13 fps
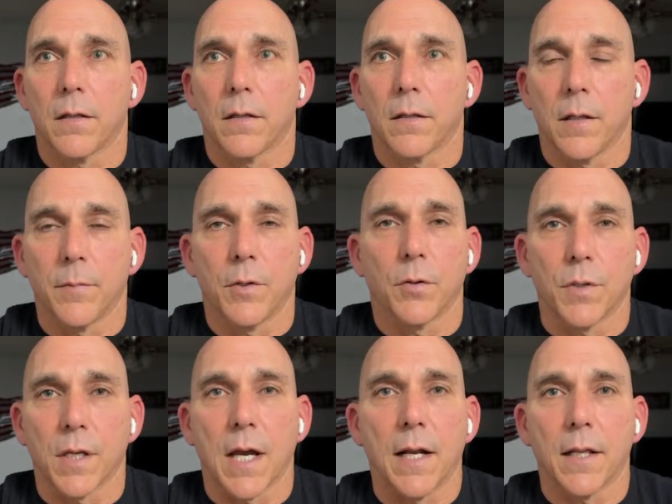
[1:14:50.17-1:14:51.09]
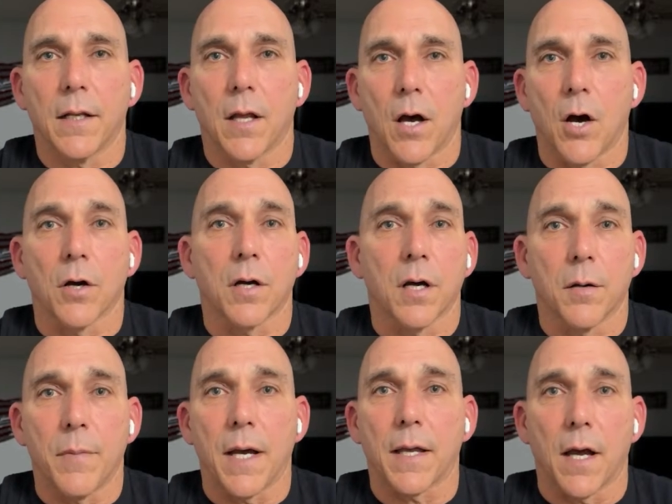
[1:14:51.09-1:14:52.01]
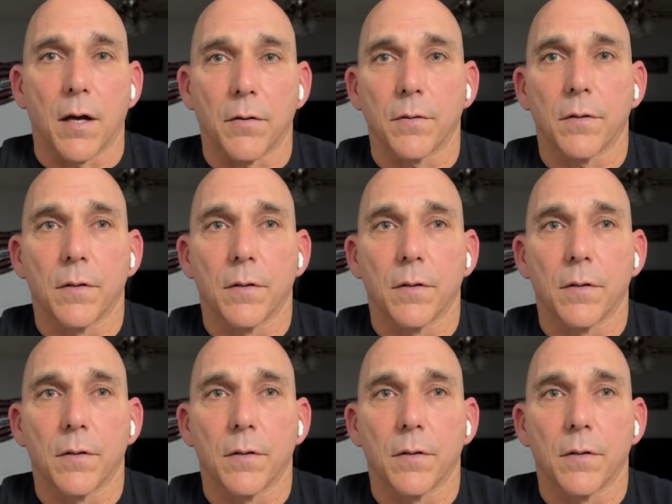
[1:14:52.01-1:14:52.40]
Let me know when you got it. I'll come back out,